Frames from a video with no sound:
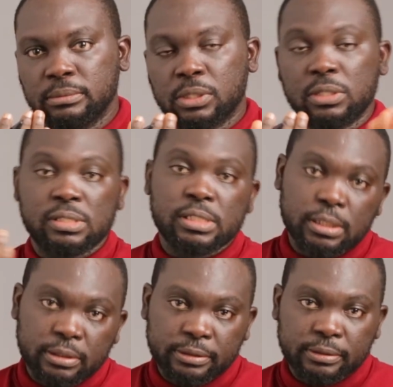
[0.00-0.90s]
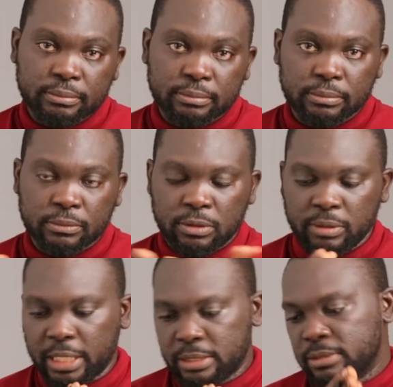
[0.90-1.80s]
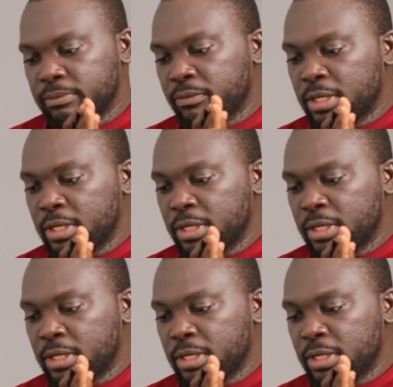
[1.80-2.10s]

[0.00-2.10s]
conceals. All right.